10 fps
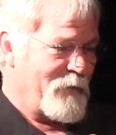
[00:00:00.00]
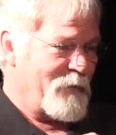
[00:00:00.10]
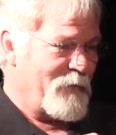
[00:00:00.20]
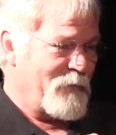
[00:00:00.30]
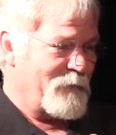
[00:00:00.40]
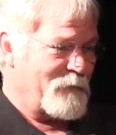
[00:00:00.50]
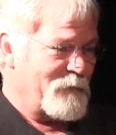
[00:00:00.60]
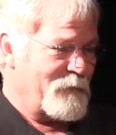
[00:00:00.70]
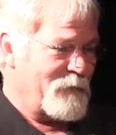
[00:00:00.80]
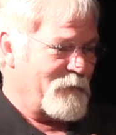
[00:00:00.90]
uh,
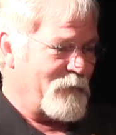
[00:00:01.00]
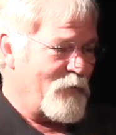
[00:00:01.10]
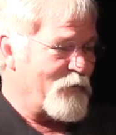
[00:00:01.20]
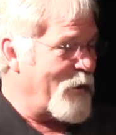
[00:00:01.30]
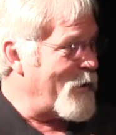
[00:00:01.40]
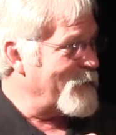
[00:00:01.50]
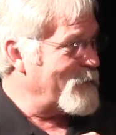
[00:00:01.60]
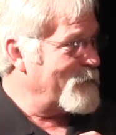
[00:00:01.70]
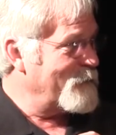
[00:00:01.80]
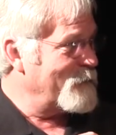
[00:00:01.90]

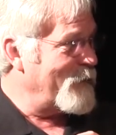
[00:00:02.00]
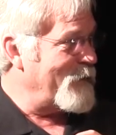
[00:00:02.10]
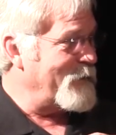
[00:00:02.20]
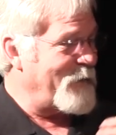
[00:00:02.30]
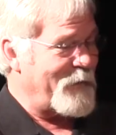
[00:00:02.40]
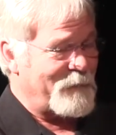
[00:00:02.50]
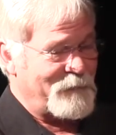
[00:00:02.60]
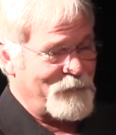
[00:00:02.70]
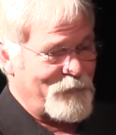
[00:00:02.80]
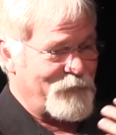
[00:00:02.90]
ODOT. We had to take
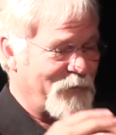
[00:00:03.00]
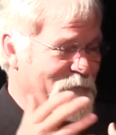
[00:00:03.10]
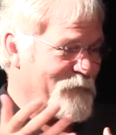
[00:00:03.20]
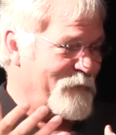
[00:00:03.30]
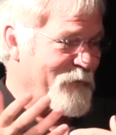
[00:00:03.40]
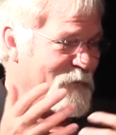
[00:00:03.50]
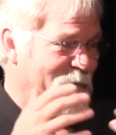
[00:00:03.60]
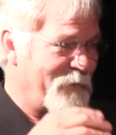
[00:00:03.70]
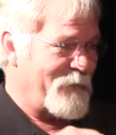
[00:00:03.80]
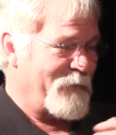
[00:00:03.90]
jurisdiction of the
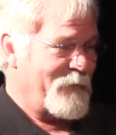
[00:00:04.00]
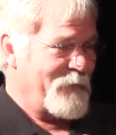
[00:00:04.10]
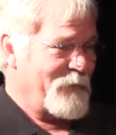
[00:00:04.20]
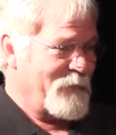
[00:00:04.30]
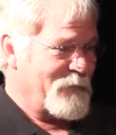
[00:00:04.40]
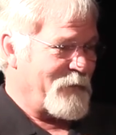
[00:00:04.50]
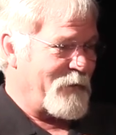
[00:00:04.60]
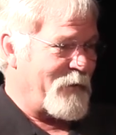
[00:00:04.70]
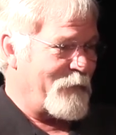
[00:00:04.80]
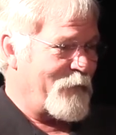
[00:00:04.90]
entire
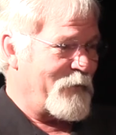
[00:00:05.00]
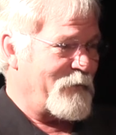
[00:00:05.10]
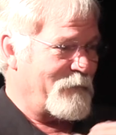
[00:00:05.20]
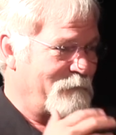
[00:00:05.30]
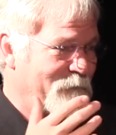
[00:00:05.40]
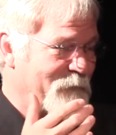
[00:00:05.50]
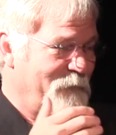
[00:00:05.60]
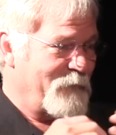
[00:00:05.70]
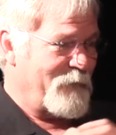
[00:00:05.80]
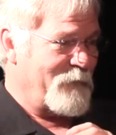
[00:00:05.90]
state highway to,
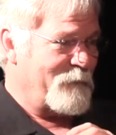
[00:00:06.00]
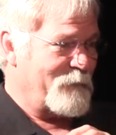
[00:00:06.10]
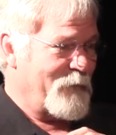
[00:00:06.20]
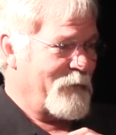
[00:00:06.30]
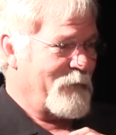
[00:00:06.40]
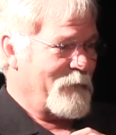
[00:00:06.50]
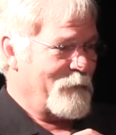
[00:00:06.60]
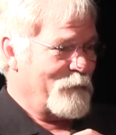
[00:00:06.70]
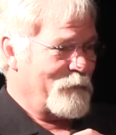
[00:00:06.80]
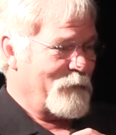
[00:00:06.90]
you know,
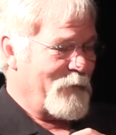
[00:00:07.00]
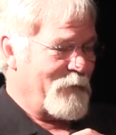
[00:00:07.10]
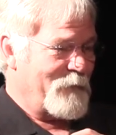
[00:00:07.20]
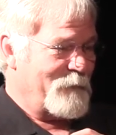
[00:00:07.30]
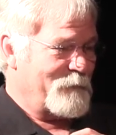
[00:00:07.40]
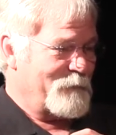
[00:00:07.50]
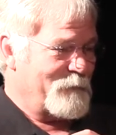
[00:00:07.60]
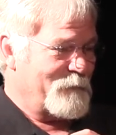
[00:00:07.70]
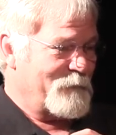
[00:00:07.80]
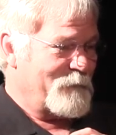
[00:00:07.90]
uh,
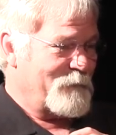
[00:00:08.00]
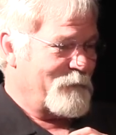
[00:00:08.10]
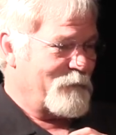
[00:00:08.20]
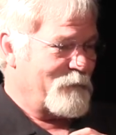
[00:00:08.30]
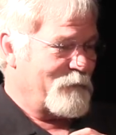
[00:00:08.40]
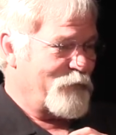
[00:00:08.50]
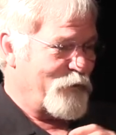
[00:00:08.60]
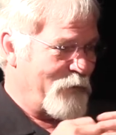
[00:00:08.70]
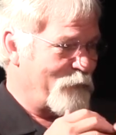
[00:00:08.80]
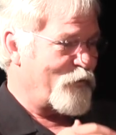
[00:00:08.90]

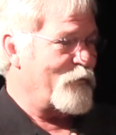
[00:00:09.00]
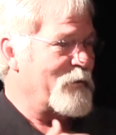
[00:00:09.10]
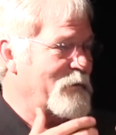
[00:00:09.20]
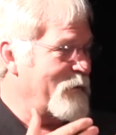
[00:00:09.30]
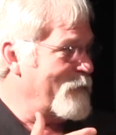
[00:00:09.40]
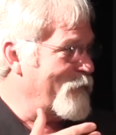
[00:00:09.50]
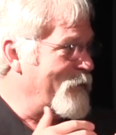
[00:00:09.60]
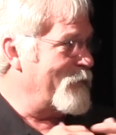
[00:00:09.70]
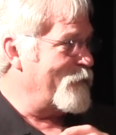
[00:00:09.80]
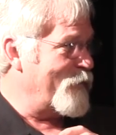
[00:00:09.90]
put the improvements in that
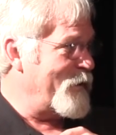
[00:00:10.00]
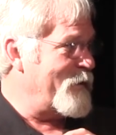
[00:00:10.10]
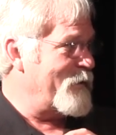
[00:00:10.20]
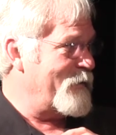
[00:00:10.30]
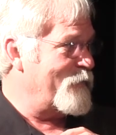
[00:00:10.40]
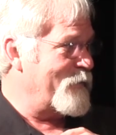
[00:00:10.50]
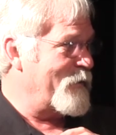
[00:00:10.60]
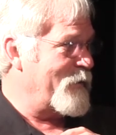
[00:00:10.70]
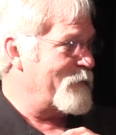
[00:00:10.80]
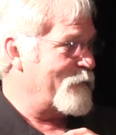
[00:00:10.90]
were, were needed in order
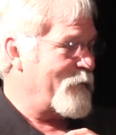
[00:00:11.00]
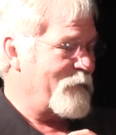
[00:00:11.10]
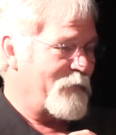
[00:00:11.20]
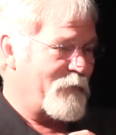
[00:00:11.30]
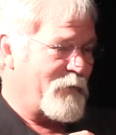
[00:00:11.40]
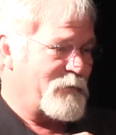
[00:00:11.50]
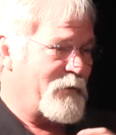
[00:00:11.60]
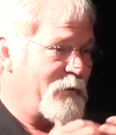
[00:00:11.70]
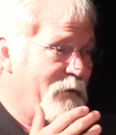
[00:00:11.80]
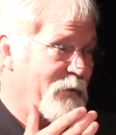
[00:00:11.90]
to get the railroad
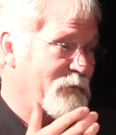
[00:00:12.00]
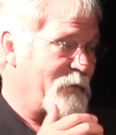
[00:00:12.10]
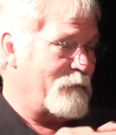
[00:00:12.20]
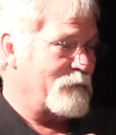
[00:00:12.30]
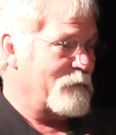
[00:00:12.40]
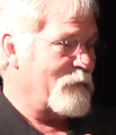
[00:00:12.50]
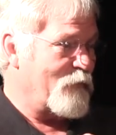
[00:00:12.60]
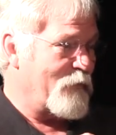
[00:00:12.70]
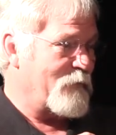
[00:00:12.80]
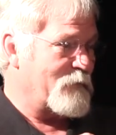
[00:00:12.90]
crossing and actually
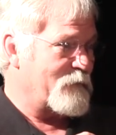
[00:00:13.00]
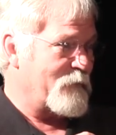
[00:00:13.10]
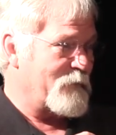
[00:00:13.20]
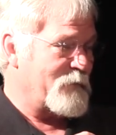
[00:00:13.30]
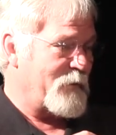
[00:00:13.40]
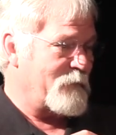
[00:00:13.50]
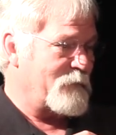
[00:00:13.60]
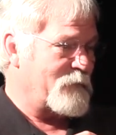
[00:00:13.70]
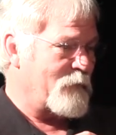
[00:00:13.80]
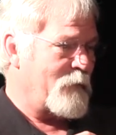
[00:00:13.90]
warrants for the
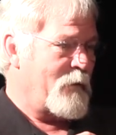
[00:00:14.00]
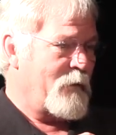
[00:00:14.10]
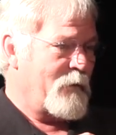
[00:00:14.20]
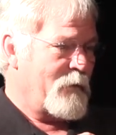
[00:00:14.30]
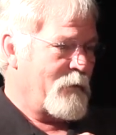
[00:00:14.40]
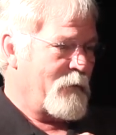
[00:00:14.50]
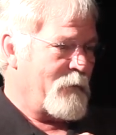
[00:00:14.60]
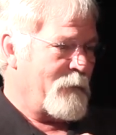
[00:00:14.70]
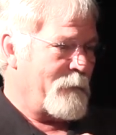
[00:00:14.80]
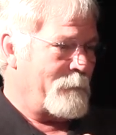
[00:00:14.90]
signal. So
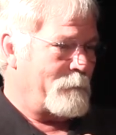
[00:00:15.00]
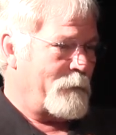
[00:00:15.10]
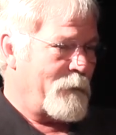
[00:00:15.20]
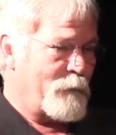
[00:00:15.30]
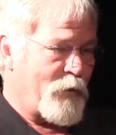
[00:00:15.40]
um, the